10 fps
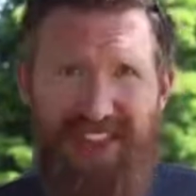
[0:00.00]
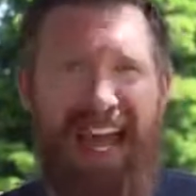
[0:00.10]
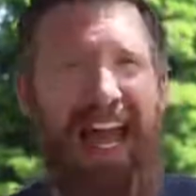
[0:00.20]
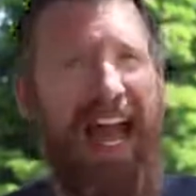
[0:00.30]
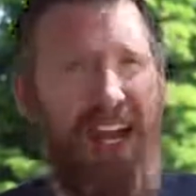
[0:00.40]
and
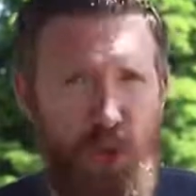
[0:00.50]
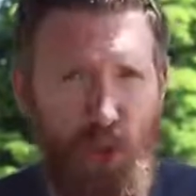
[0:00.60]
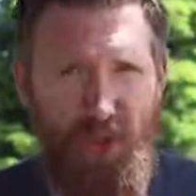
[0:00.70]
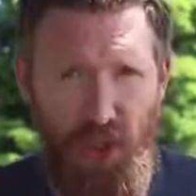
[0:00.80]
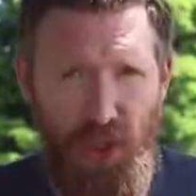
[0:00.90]
the
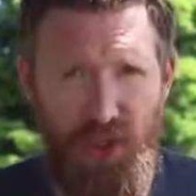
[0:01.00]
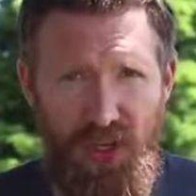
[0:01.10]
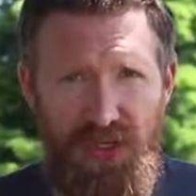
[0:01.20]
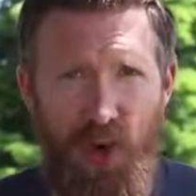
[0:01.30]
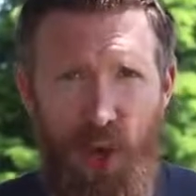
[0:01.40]
actual
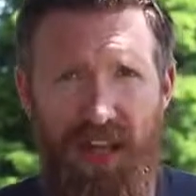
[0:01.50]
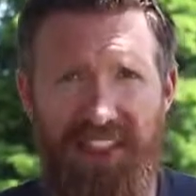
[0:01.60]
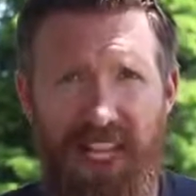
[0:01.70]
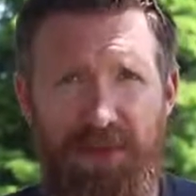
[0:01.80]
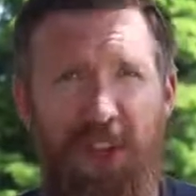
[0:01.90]
foreclosure on the
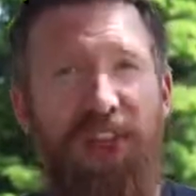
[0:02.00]
courthouse steps.